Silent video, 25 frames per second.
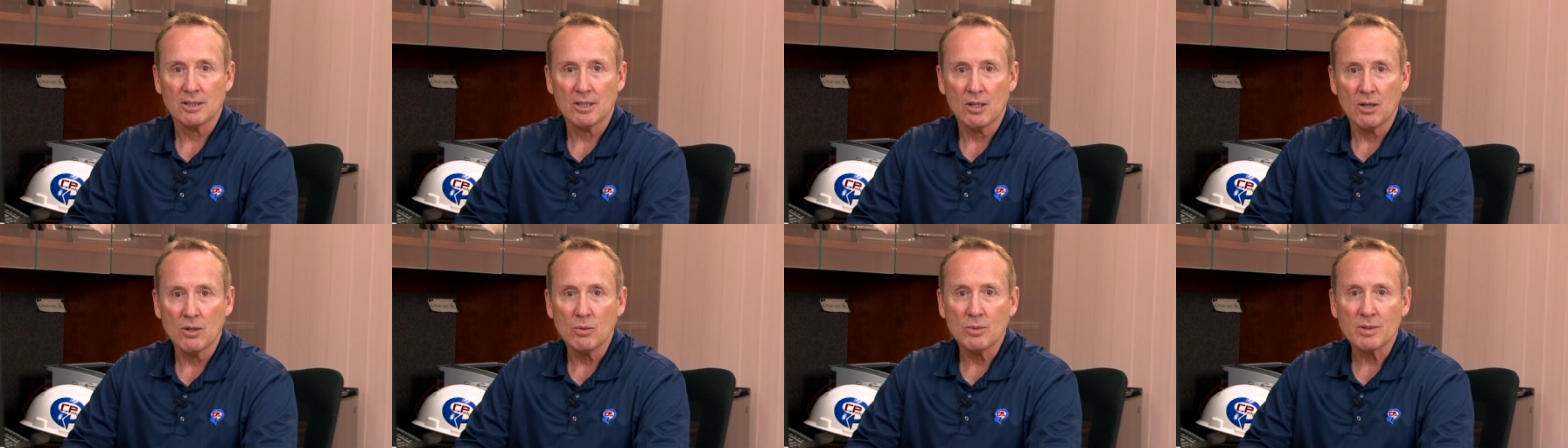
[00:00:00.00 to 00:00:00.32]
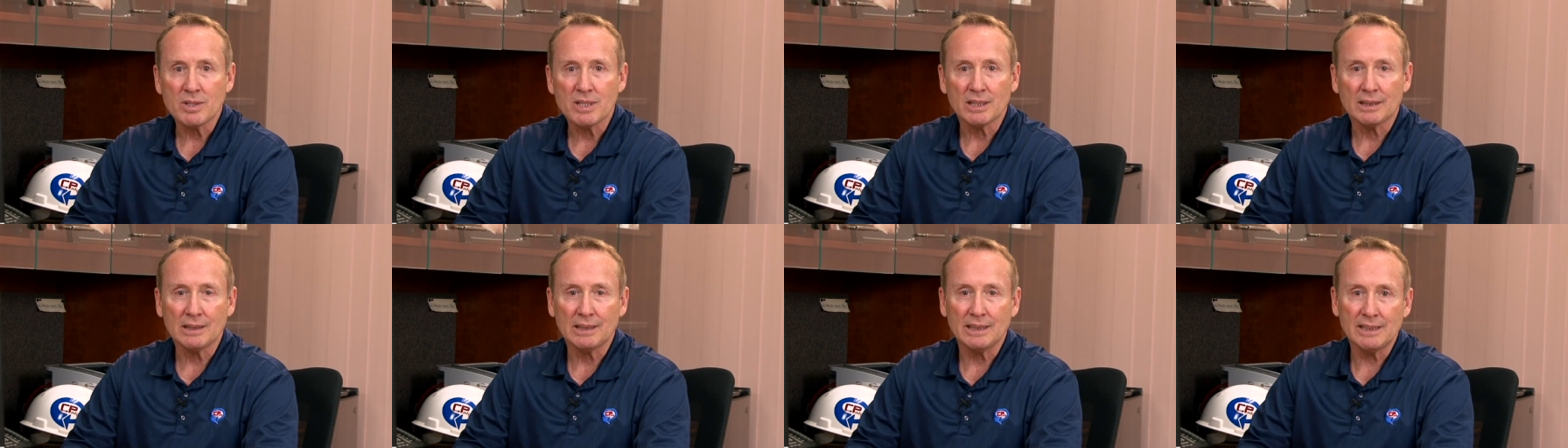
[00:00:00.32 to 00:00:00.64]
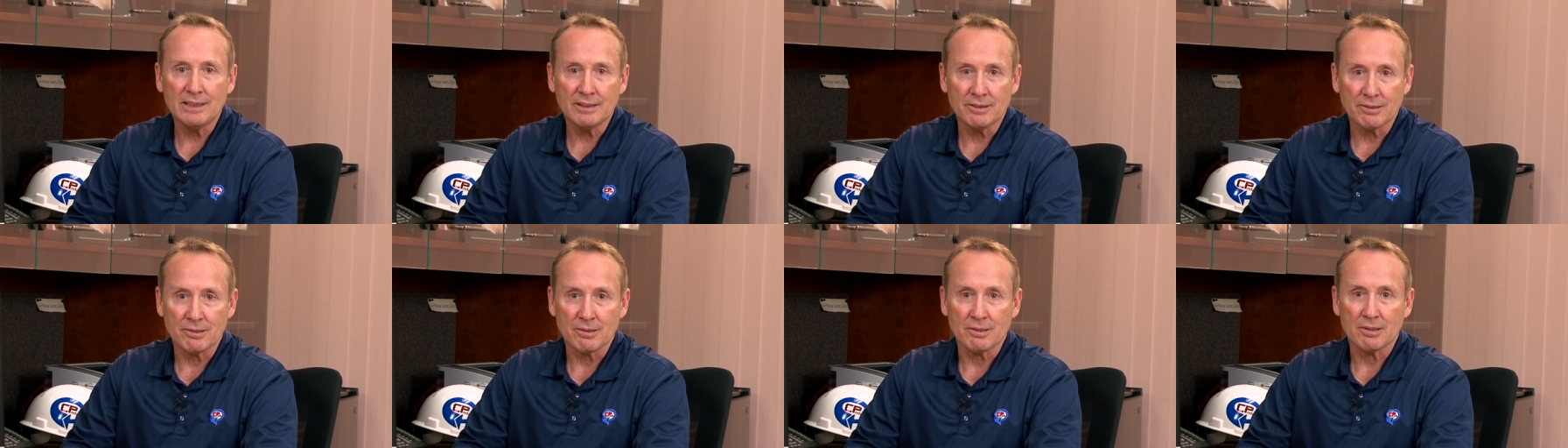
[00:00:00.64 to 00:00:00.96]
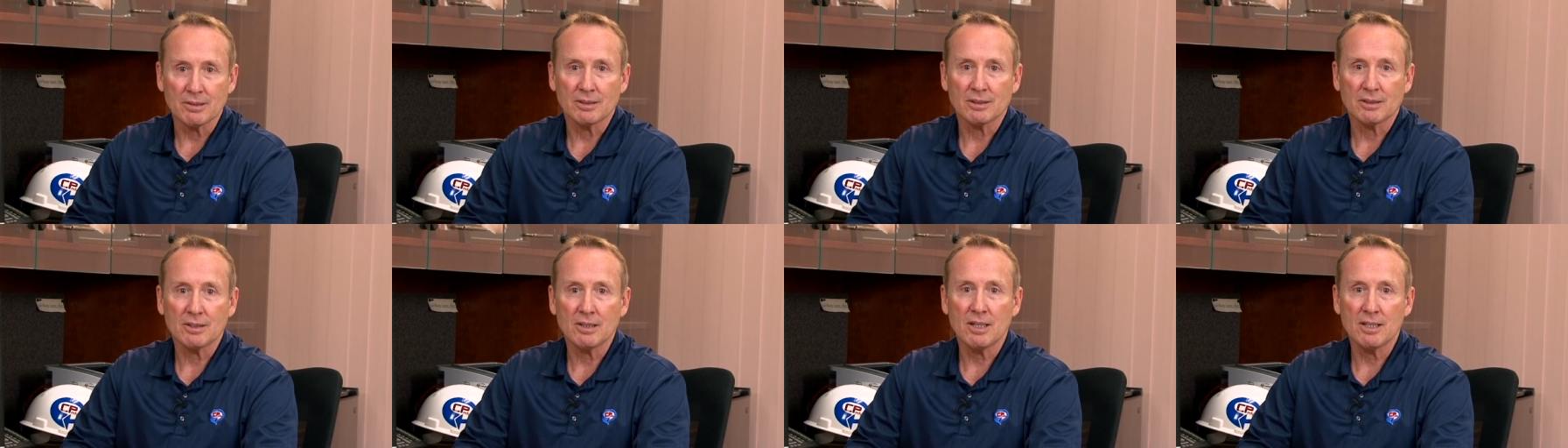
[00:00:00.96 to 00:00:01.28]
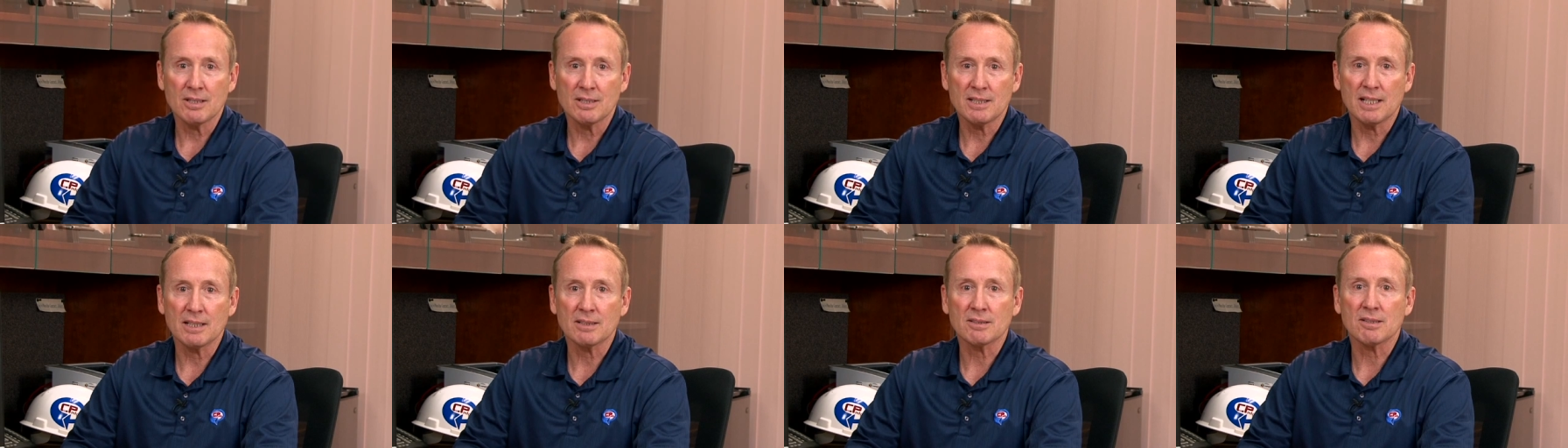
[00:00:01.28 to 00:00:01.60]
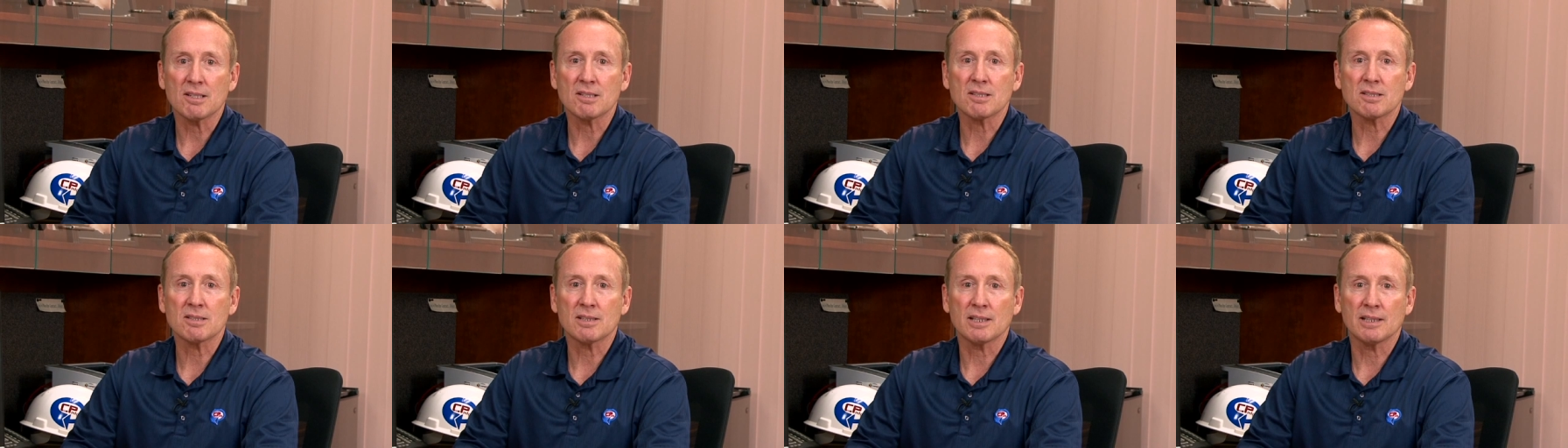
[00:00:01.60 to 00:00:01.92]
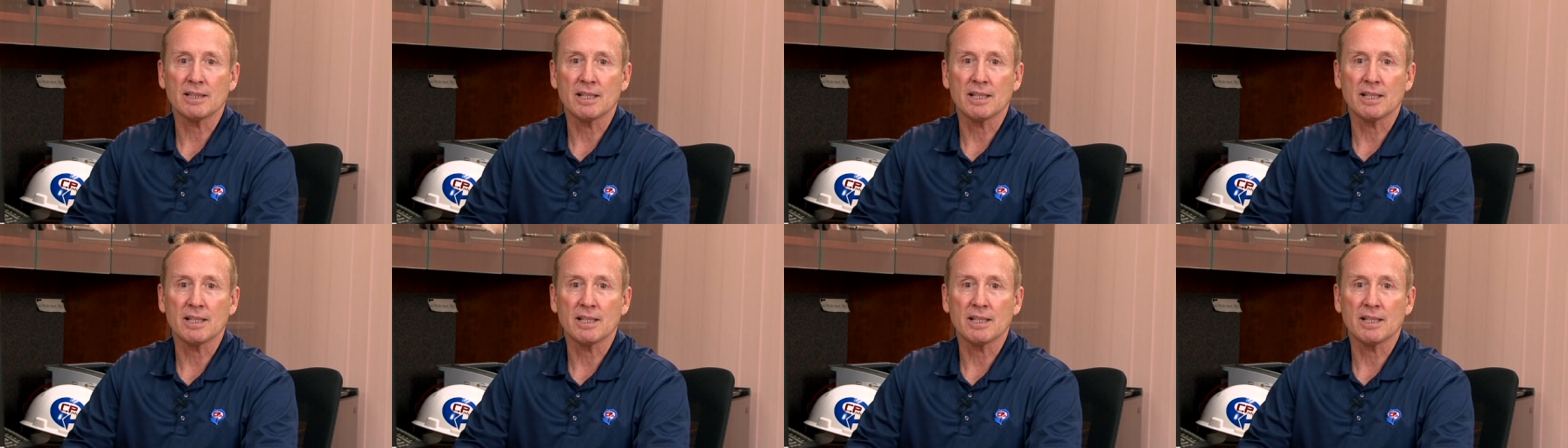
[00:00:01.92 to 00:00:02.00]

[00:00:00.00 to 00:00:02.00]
Go with the leader. Contact us